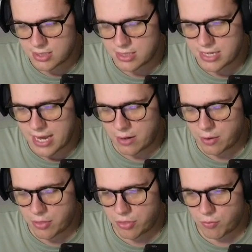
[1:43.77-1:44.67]
down
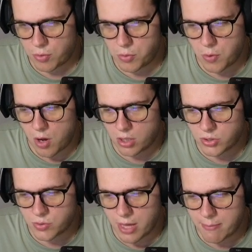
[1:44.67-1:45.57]
through
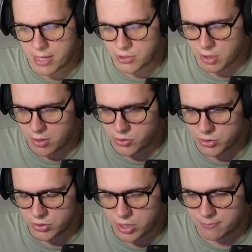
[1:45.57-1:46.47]
onto that magic archer. So